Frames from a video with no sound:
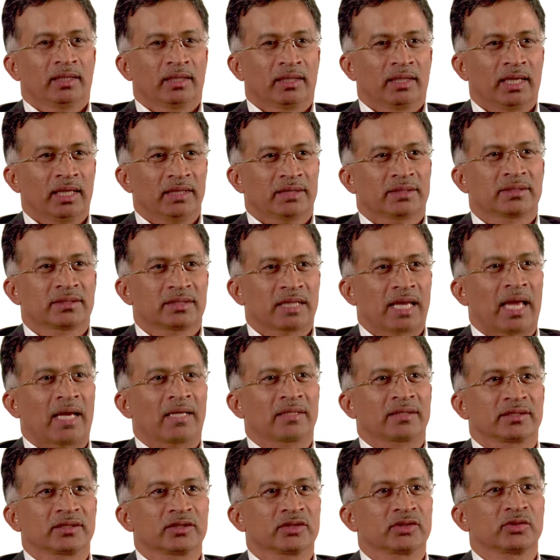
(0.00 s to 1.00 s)
gets
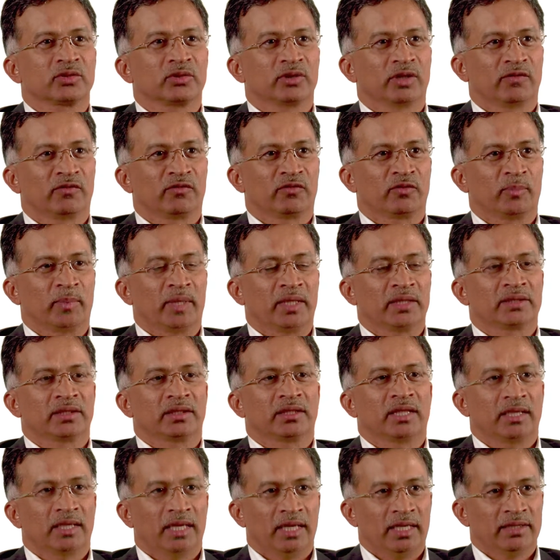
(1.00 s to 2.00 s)
access to
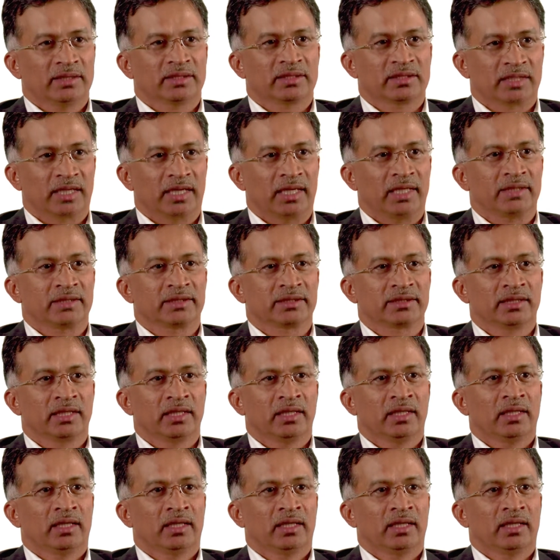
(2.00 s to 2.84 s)
information and insights